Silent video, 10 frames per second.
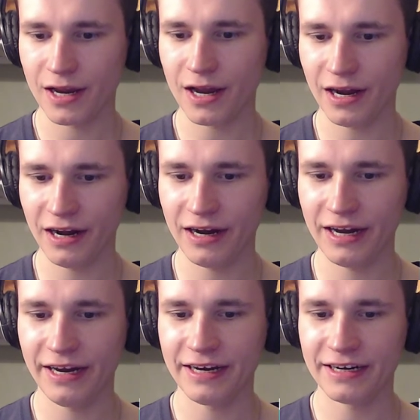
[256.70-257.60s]

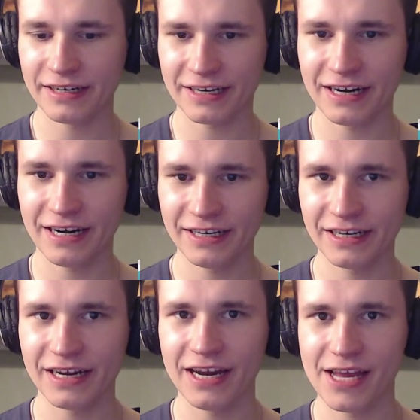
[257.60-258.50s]
I run
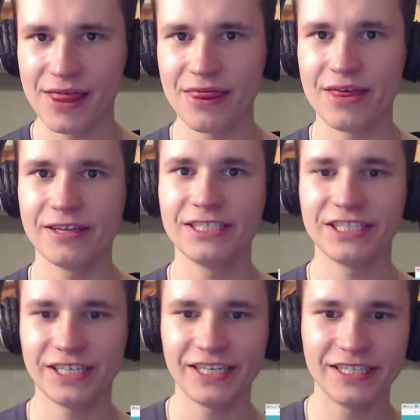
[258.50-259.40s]
in the
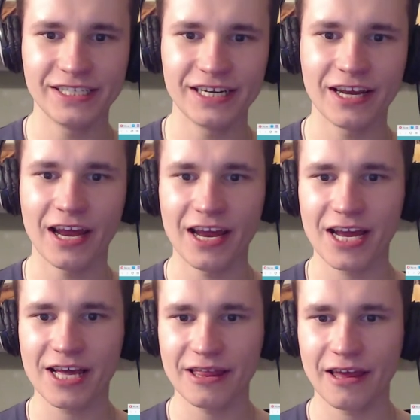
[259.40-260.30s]
street
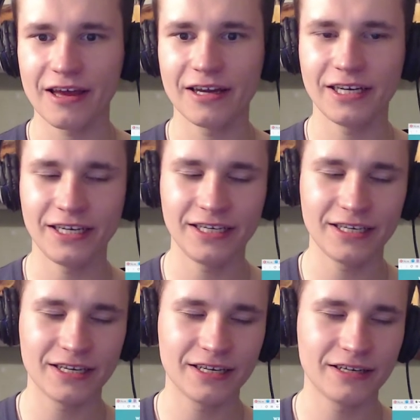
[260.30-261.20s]
and
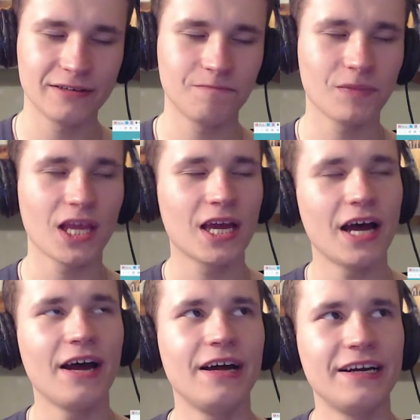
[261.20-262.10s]
in
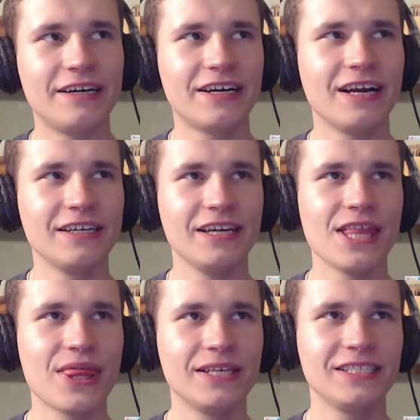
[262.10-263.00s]
I run in
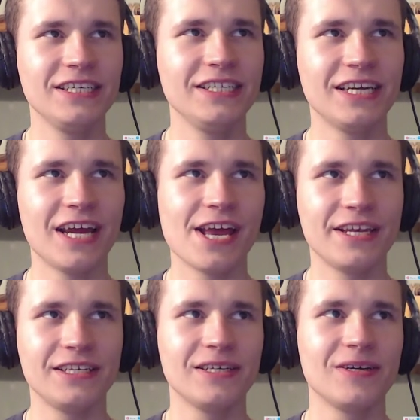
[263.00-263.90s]
the street
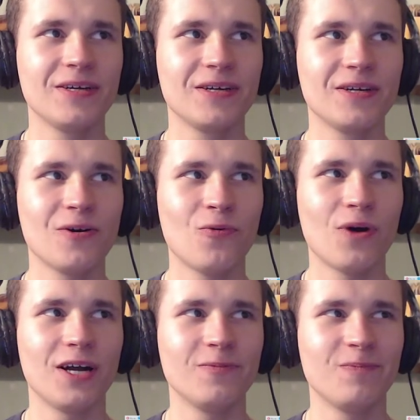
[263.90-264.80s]
and
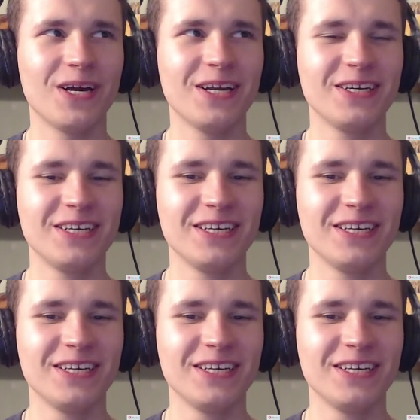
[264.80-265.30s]
one man